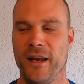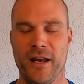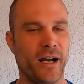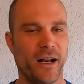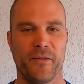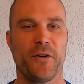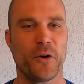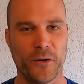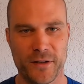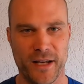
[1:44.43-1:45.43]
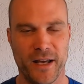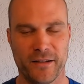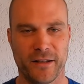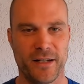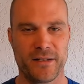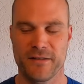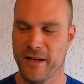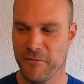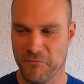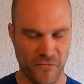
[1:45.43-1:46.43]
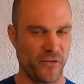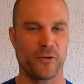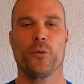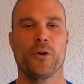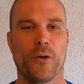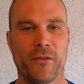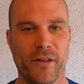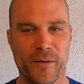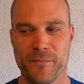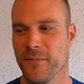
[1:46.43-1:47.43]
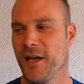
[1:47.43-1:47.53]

any kind of endurance athletes. They throw it over them.